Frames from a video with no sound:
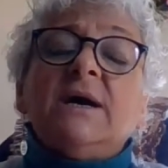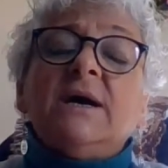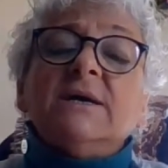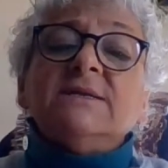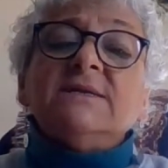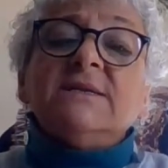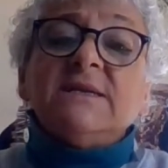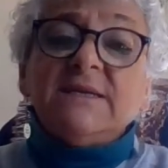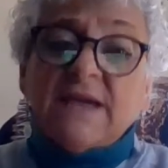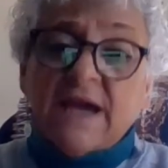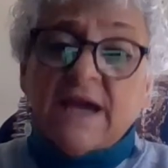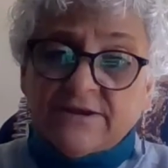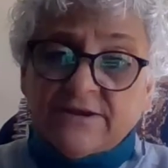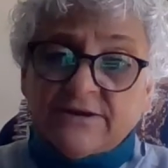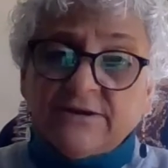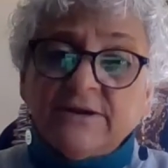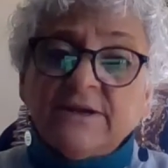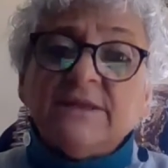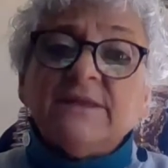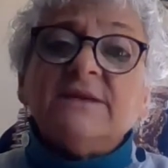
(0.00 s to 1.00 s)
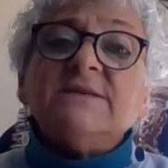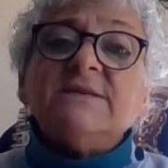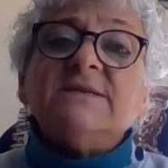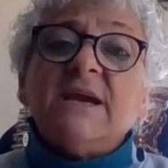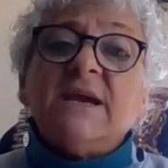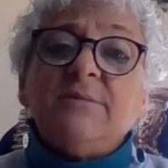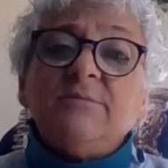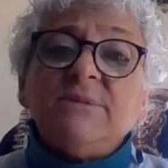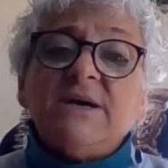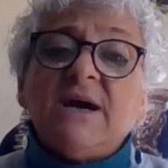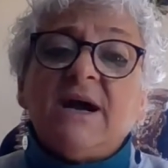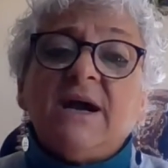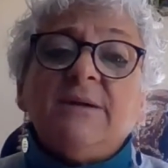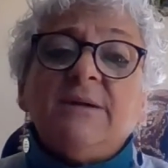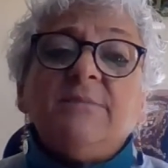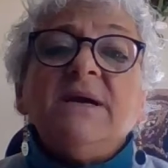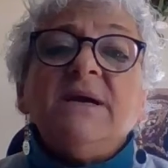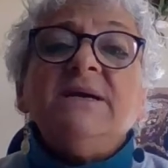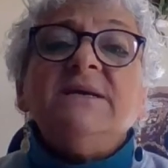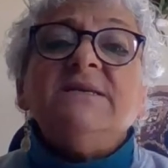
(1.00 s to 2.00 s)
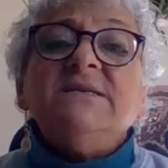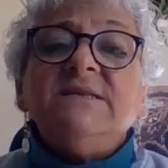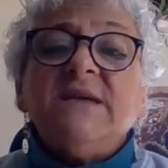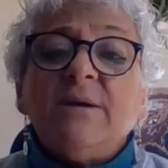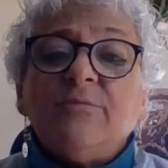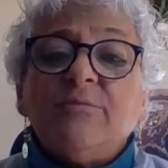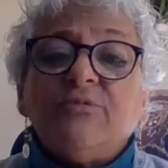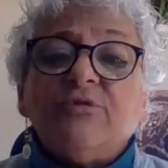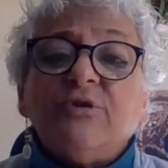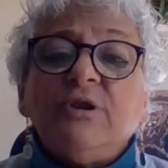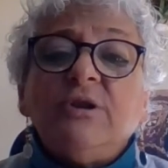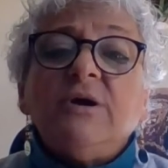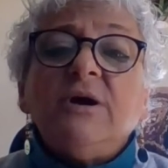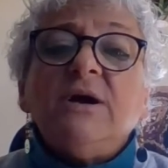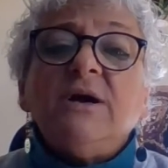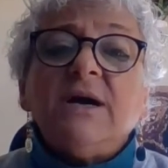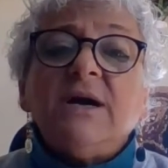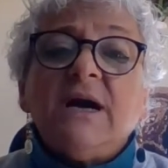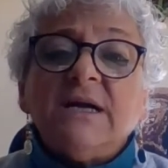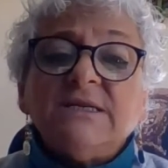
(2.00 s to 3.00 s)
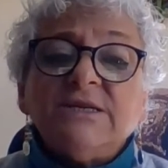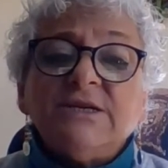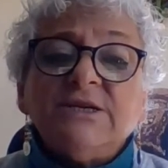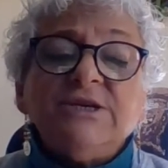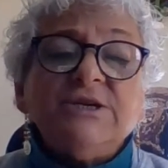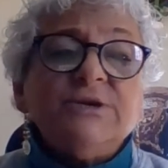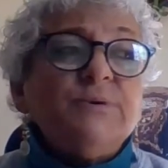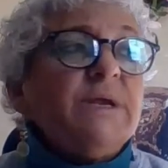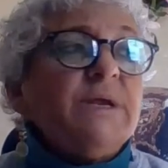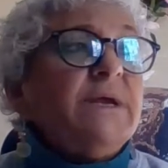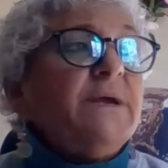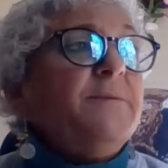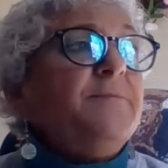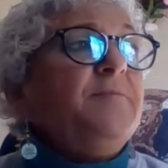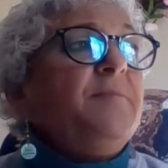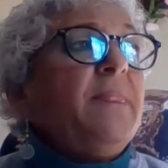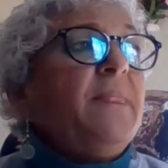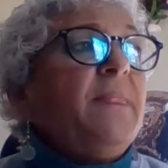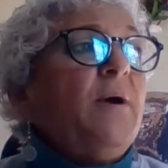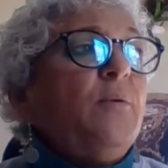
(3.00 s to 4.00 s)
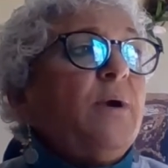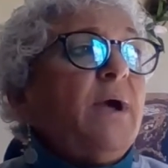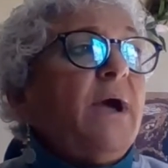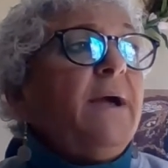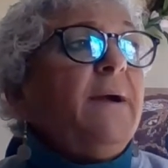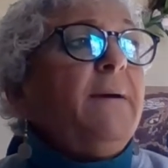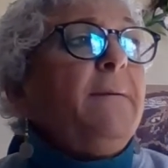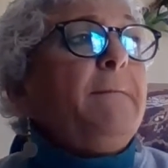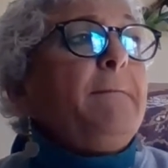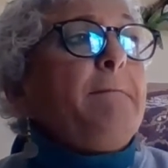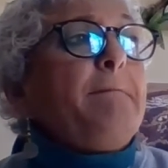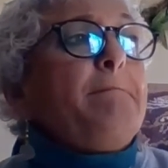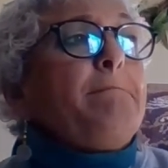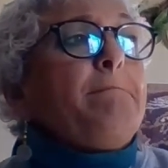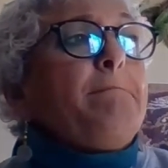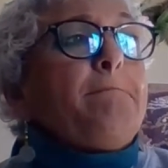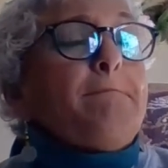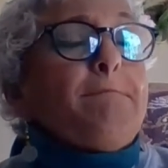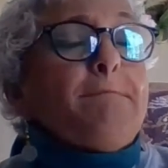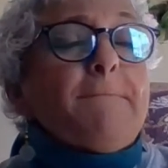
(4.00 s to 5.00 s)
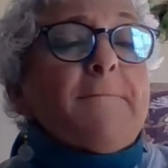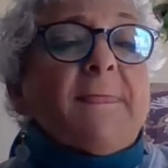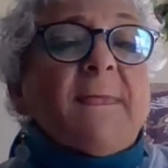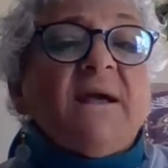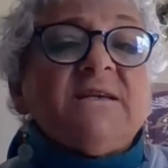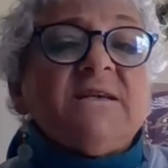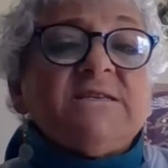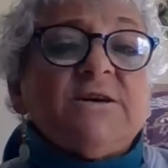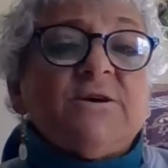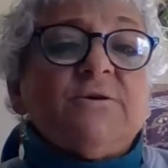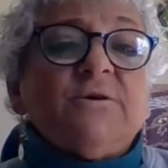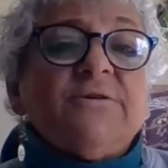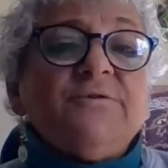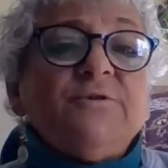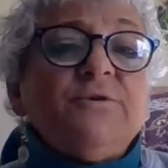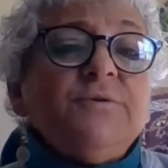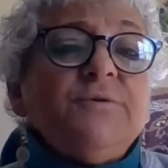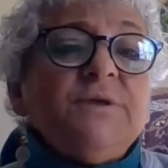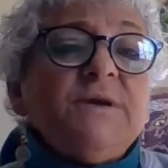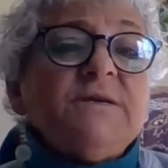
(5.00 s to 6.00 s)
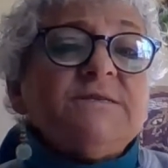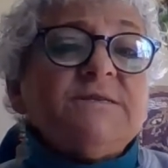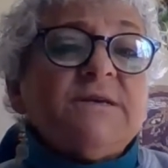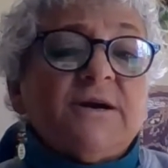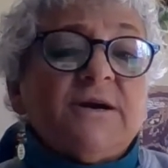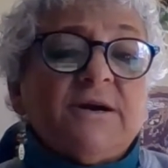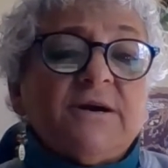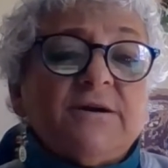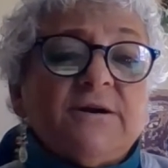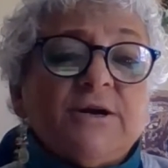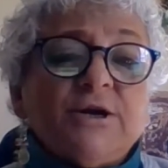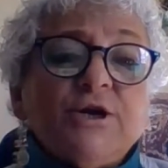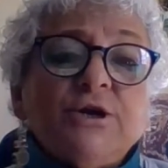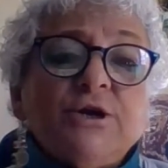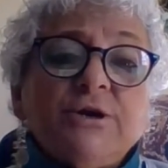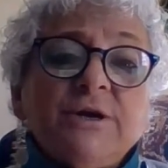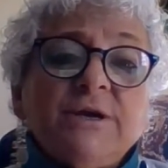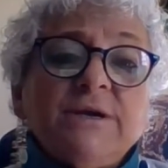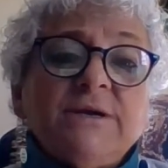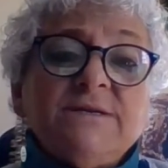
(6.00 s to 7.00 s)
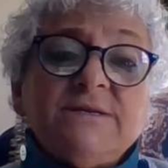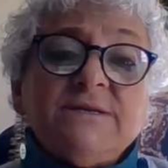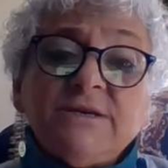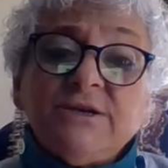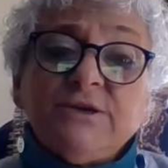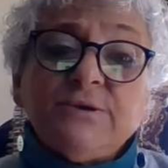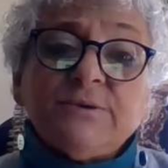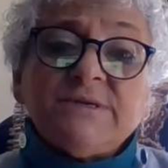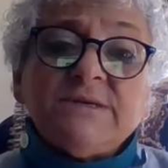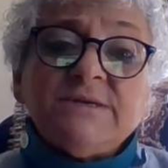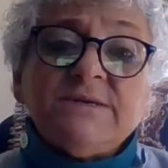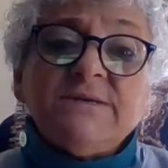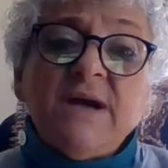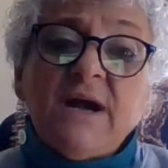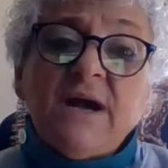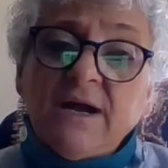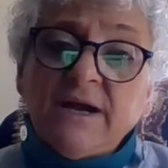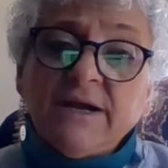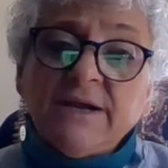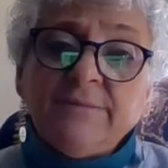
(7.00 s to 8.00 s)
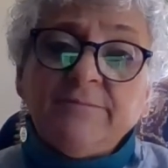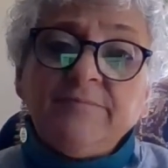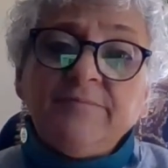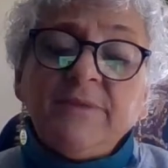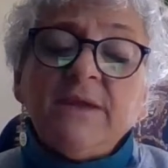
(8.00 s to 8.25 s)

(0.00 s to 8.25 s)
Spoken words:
together in the same time. Temporal contiguity, okay? So if two things are occurring contiguous in time,